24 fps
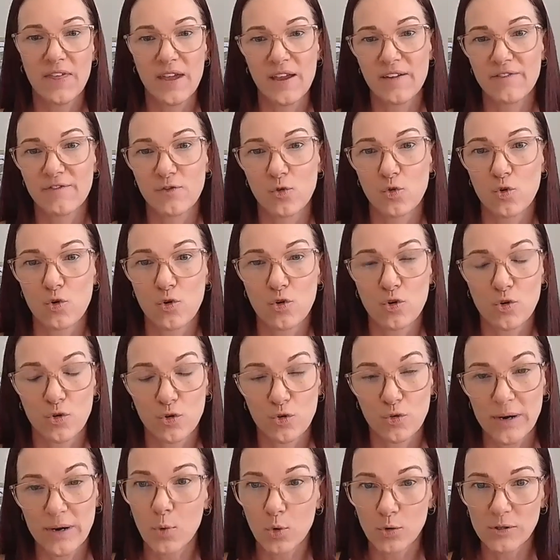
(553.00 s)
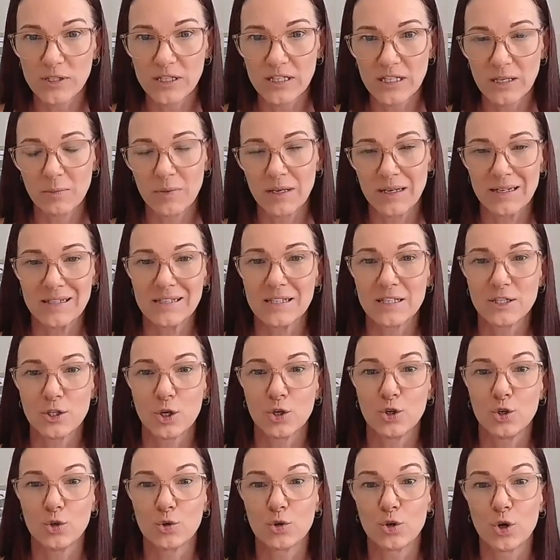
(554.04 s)
therefore more stimulus. So
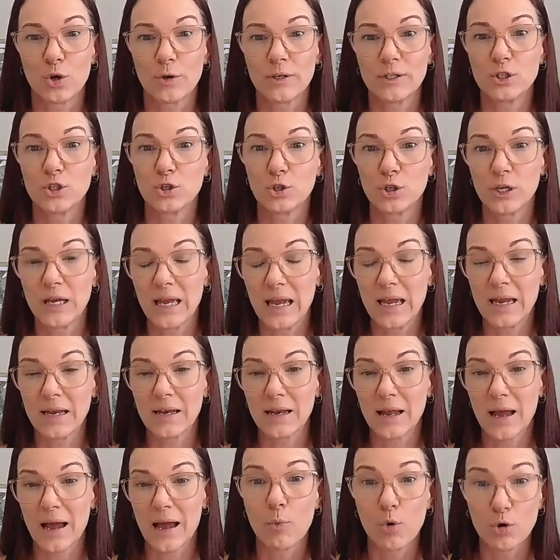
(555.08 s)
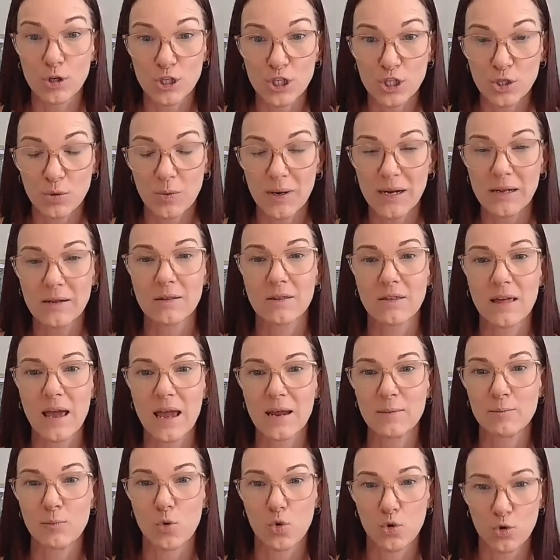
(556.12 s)
you're going to get more strength
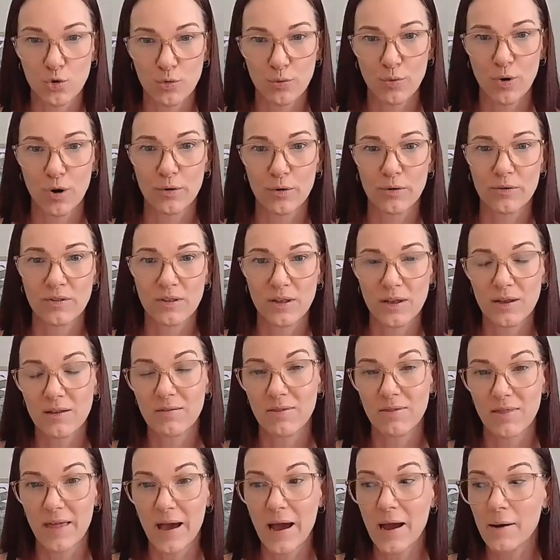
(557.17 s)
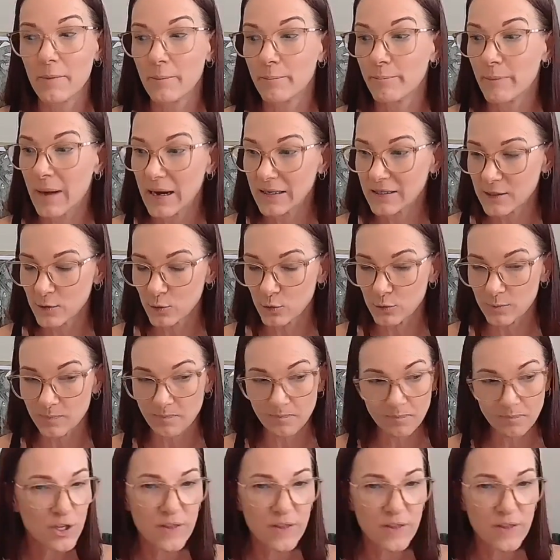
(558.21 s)
and more growth in that muscle.